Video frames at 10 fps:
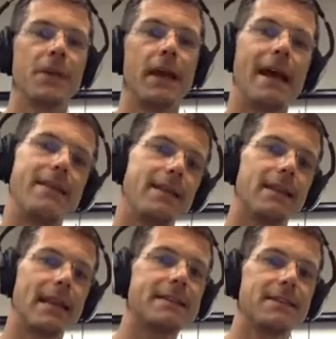And then the
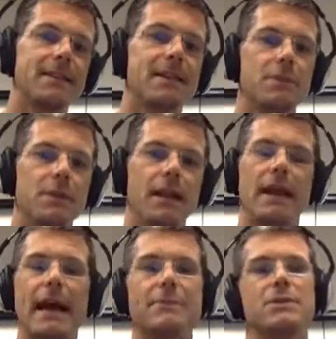last assessment that
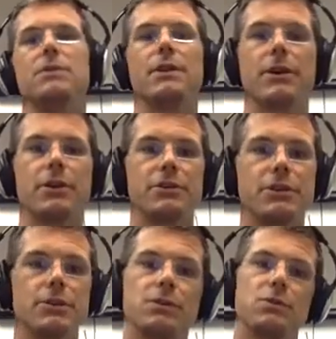I absolutely encourage you to
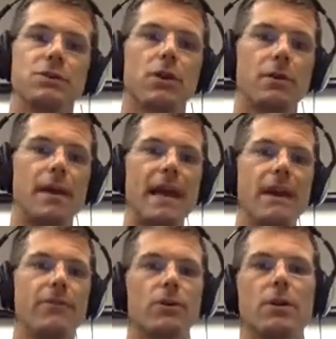do is what's called a
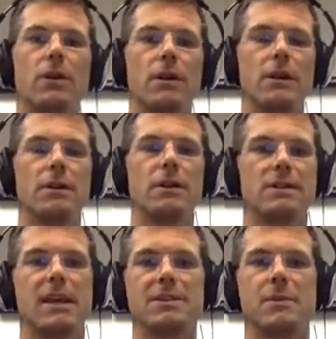behavioral
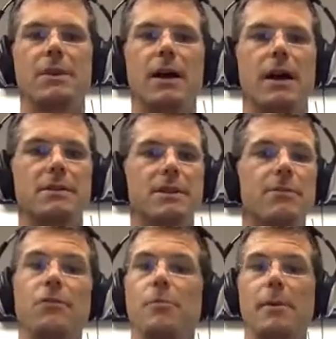assessment. Some
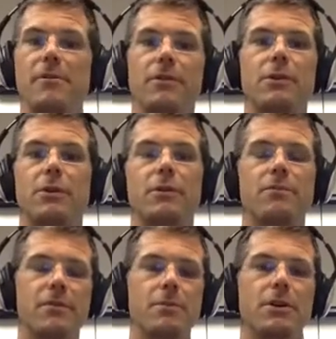of you might be
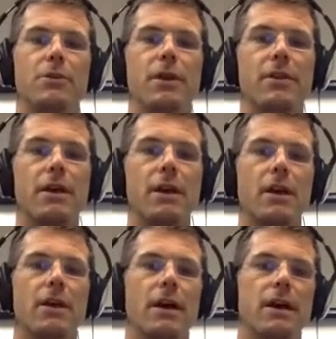familiar with
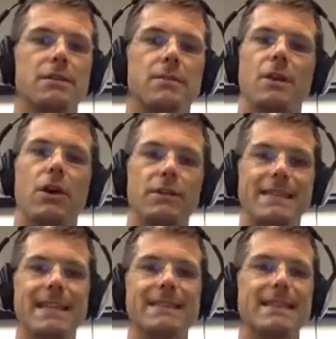something called
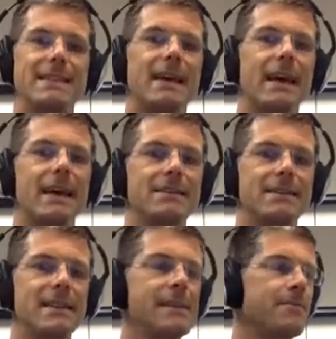DISC,
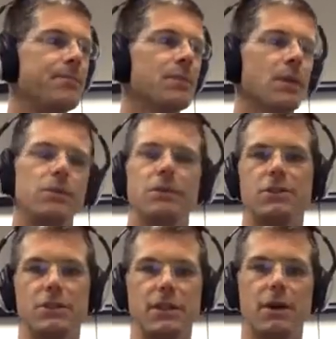D-I-S-C, which is
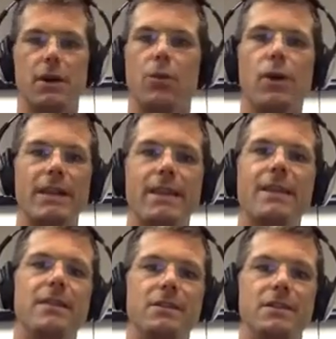just a way
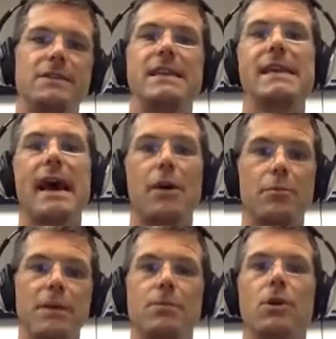to see how
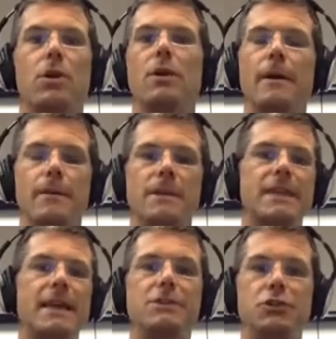people
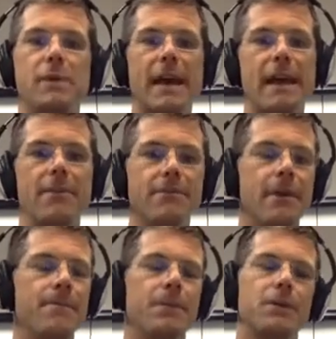tend to behave.
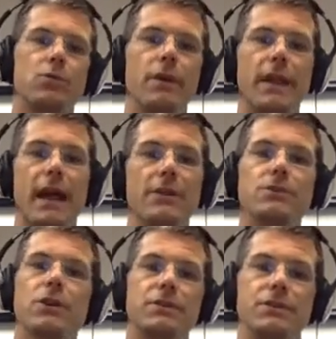There's one that I
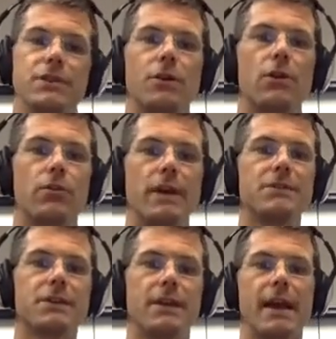use called Zero
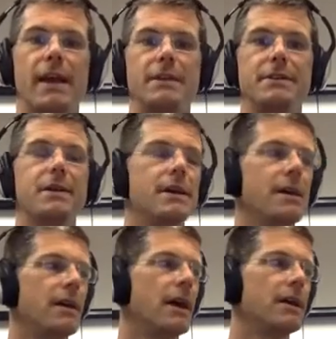Risk, and
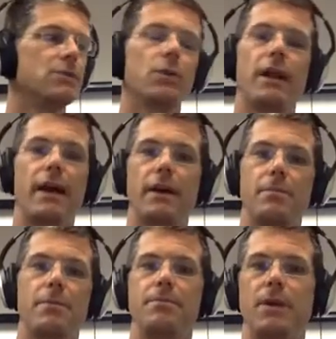it's one
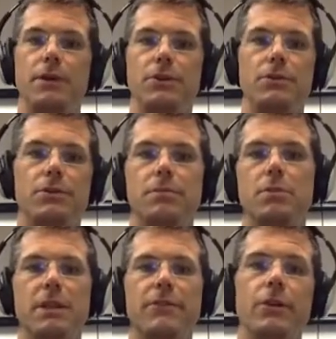I'm a huge
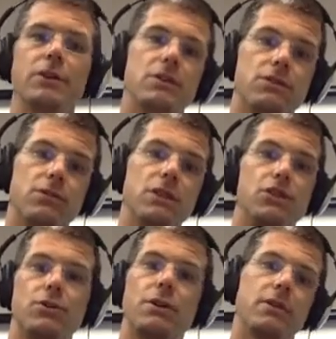believer in because it's really
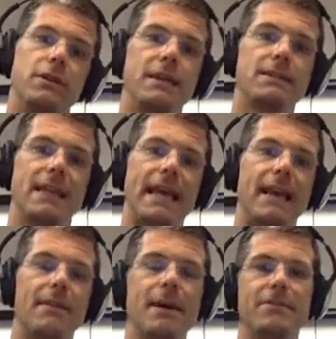short. It only takes the
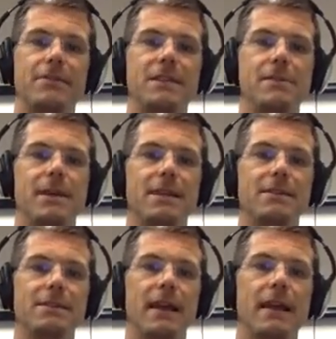candidate about 15
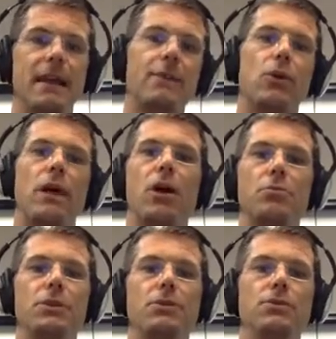minutes, and it will
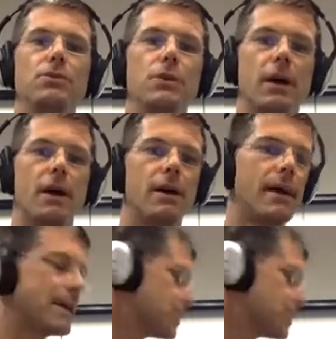help you actually